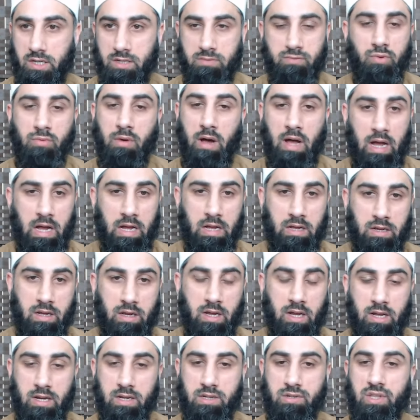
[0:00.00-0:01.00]
It's mubah.
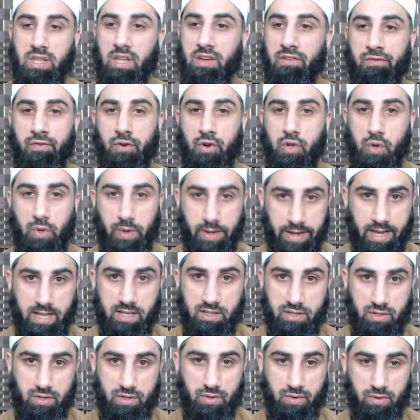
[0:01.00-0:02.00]
There's nothing for you
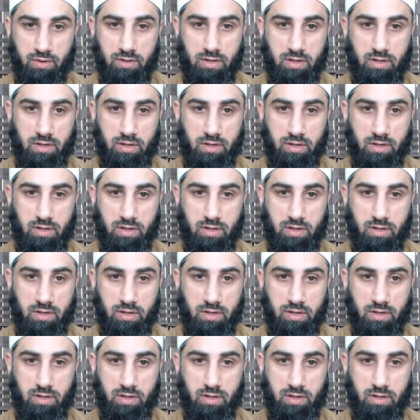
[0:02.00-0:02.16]
against you.